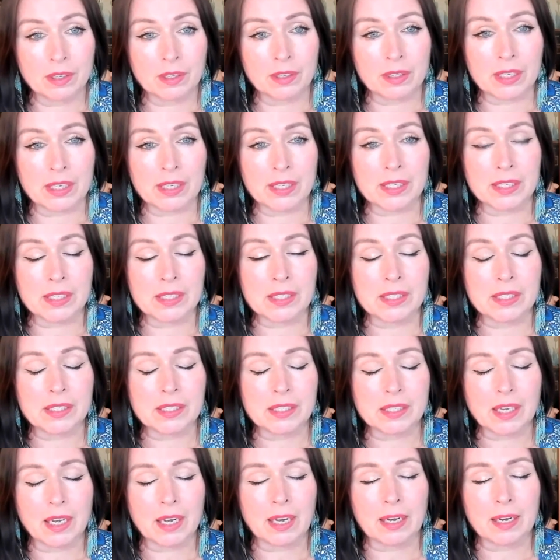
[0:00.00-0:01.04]

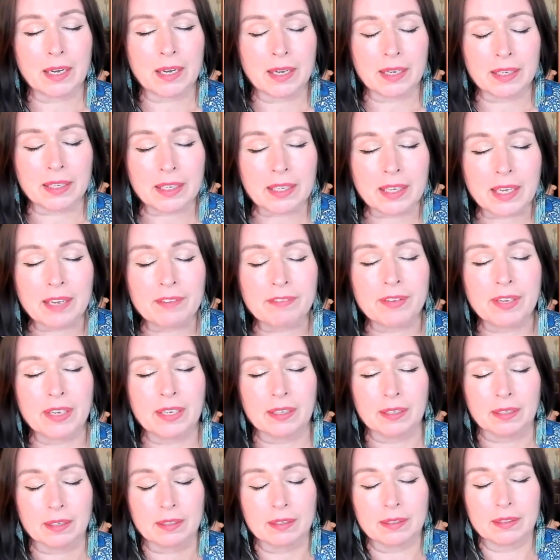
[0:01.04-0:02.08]
this
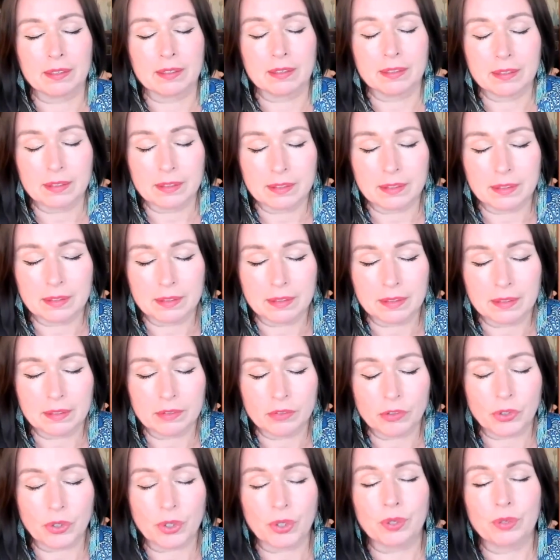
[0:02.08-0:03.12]
giving
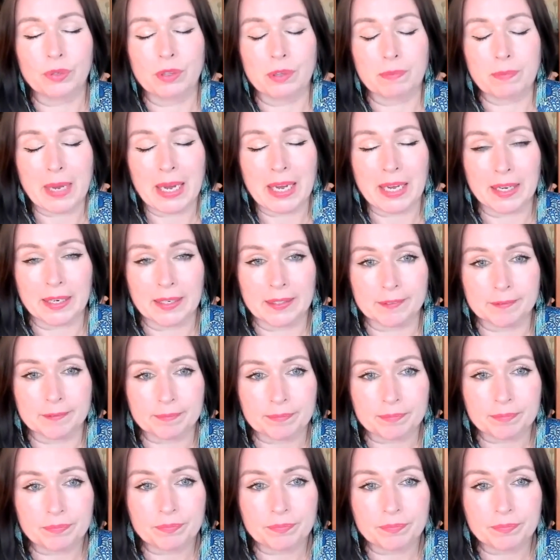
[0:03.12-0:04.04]
to the man.